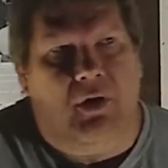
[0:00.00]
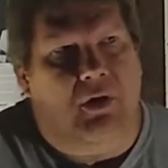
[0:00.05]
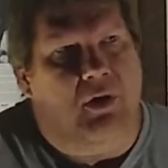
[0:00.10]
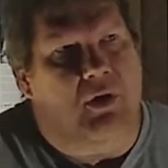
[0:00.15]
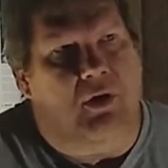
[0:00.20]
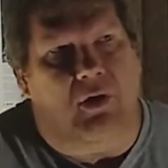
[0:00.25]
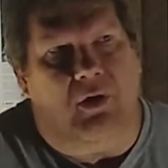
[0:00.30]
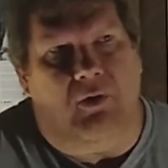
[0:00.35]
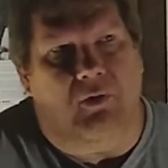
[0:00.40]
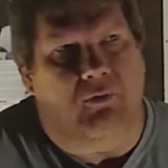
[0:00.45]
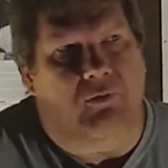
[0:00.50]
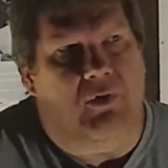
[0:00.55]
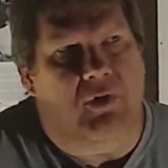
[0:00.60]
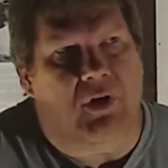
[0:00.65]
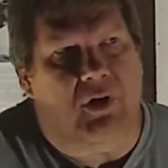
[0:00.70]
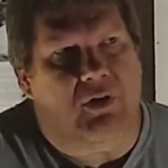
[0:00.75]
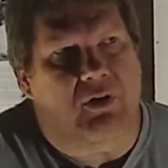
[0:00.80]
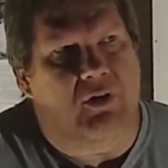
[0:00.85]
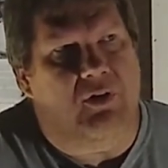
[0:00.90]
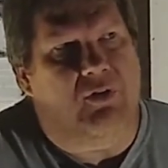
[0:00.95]
You know, we're
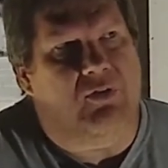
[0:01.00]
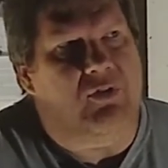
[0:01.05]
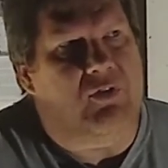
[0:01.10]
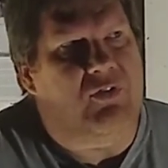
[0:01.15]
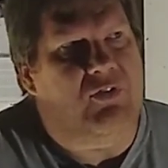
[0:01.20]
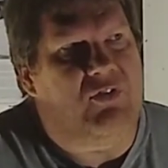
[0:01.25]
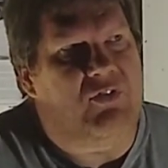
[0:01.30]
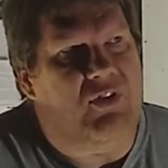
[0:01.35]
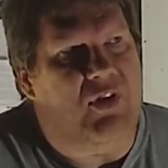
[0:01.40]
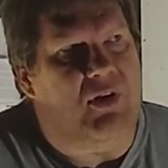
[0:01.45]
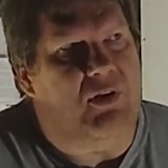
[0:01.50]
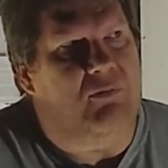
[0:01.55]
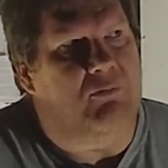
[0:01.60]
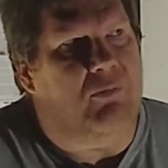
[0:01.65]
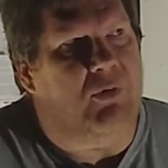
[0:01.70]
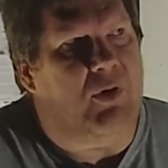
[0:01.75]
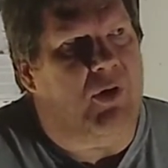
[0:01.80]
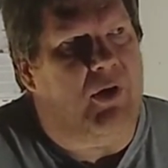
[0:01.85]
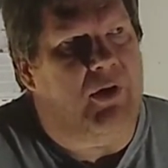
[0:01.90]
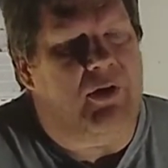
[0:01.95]
not going to just sit
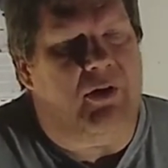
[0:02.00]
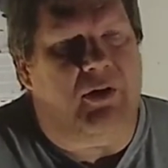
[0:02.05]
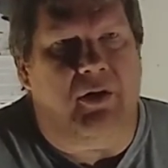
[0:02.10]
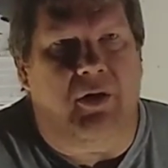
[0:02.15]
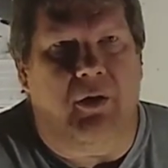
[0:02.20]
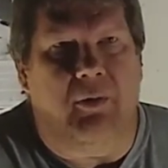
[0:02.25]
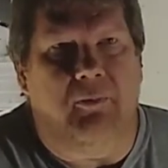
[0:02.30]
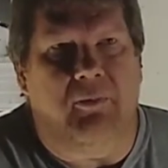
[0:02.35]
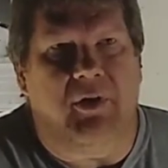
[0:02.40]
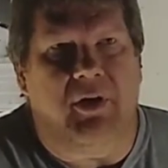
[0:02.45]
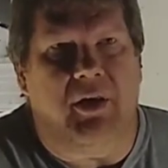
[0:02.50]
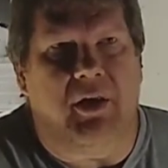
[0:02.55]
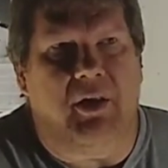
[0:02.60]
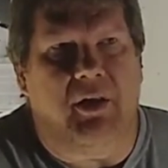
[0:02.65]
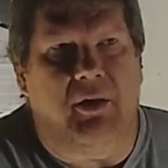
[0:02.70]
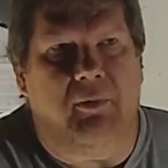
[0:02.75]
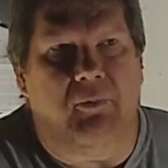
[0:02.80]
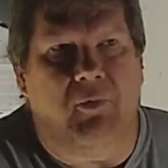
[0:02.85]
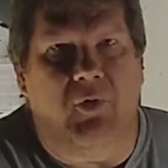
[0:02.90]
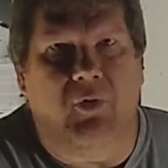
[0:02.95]
and play company
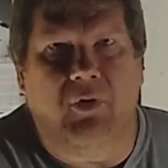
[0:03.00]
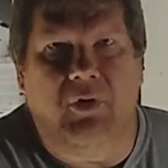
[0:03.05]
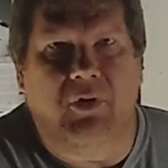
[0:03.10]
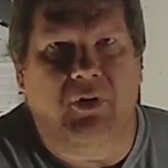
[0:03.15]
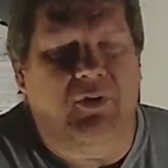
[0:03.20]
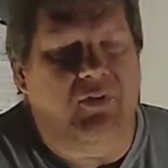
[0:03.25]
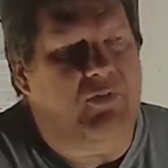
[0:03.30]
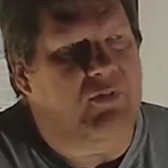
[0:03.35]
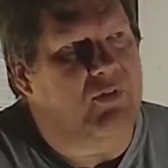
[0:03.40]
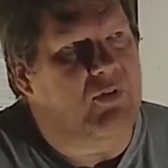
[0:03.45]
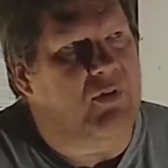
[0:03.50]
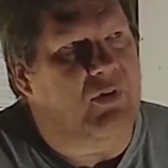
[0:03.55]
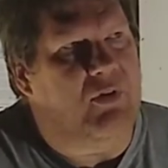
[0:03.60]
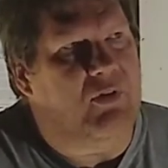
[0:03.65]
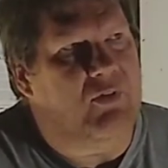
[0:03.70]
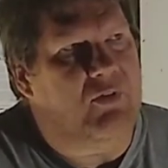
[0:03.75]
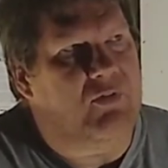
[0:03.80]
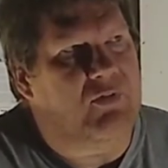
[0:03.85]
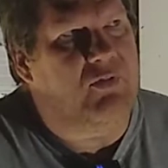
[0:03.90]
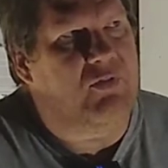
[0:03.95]
anymore and listen
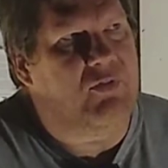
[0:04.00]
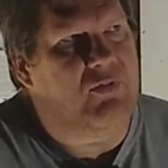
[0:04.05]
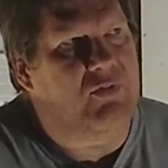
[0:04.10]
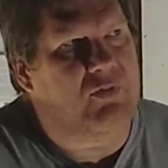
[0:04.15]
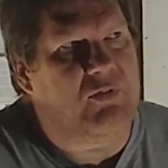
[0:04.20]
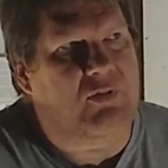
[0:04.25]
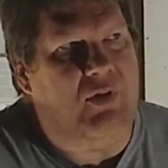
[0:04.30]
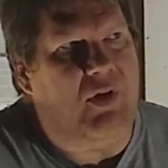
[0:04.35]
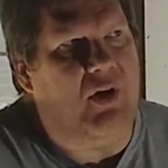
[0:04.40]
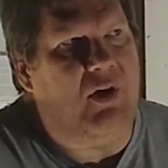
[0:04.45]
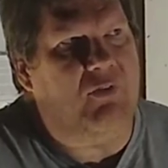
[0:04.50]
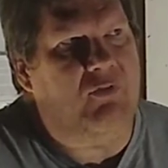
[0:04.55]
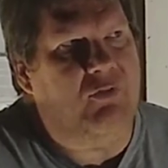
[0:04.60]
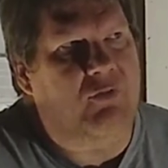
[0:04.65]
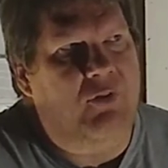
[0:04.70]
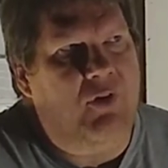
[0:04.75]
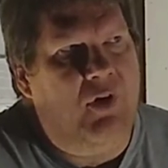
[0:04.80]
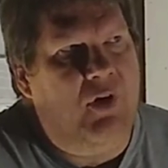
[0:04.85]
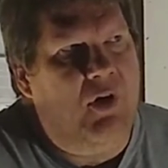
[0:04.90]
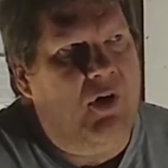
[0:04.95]
to
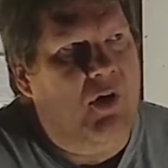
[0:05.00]
stuff.